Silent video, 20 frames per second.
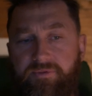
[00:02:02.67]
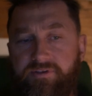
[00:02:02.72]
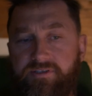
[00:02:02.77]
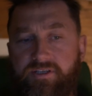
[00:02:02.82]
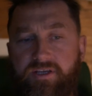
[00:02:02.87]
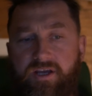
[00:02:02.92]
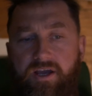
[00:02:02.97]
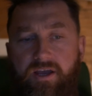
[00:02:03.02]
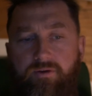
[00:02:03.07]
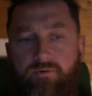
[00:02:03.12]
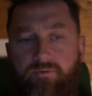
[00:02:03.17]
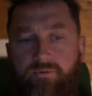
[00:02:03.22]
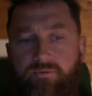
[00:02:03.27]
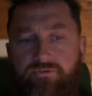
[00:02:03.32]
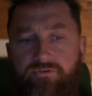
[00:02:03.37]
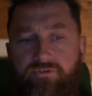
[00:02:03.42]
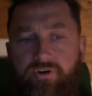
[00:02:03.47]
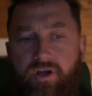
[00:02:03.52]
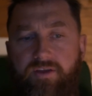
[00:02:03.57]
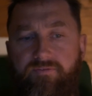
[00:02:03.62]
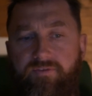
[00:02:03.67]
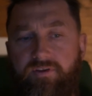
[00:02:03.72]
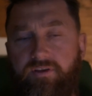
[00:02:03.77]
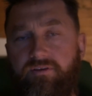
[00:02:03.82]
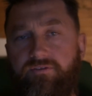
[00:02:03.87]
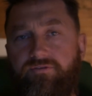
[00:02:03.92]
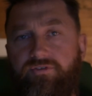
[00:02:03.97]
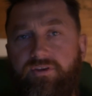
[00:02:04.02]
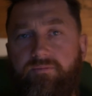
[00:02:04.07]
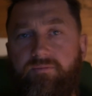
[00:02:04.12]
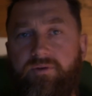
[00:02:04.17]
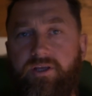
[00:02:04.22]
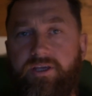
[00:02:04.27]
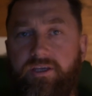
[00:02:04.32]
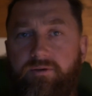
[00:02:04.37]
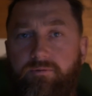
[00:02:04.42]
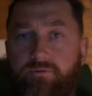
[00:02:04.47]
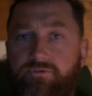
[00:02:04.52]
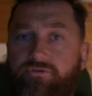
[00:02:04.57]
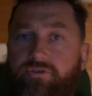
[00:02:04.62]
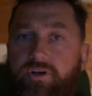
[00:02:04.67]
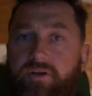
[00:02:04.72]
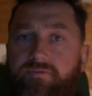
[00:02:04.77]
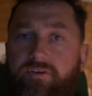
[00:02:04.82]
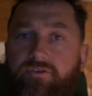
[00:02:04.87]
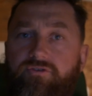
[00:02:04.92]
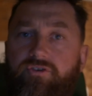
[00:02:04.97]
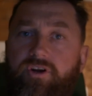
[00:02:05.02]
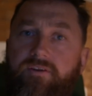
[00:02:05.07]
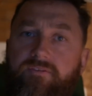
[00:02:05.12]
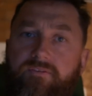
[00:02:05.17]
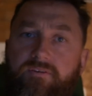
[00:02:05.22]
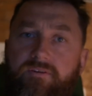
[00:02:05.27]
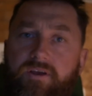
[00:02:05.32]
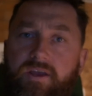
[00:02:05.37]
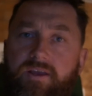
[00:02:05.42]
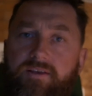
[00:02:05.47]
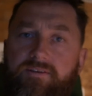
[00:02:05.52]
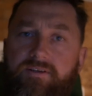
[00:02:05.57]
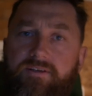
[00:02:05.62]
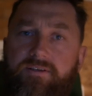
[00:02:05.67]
this guy who was driving. It seemed like he was driving drunk today.